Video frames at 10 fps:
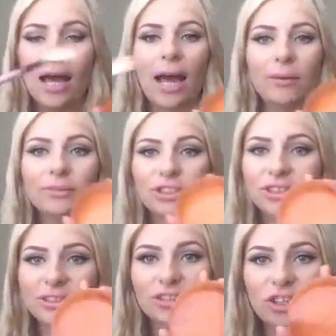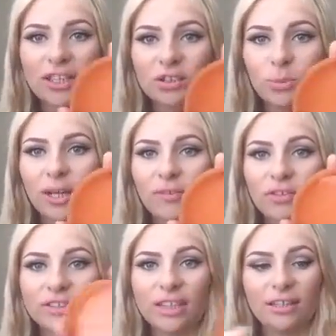I would just suggest
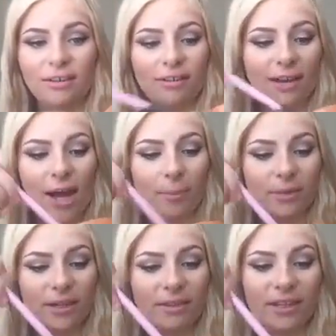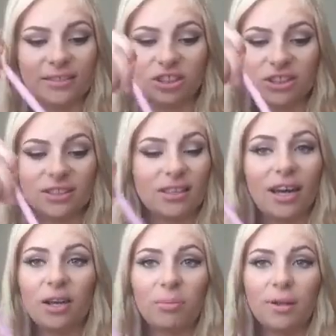whatever's in your cap like this, just to
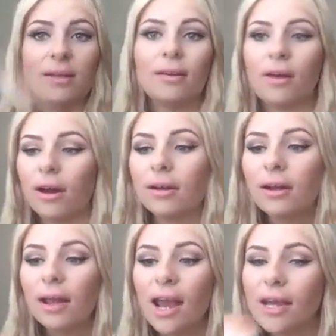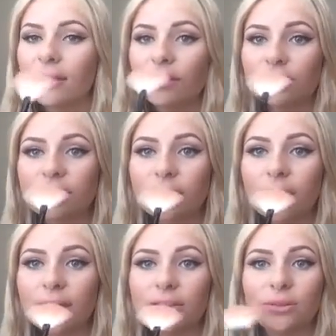kind of blend it on. And then you're just
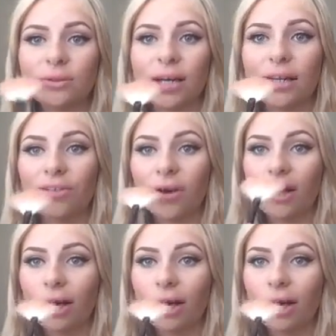going to kind of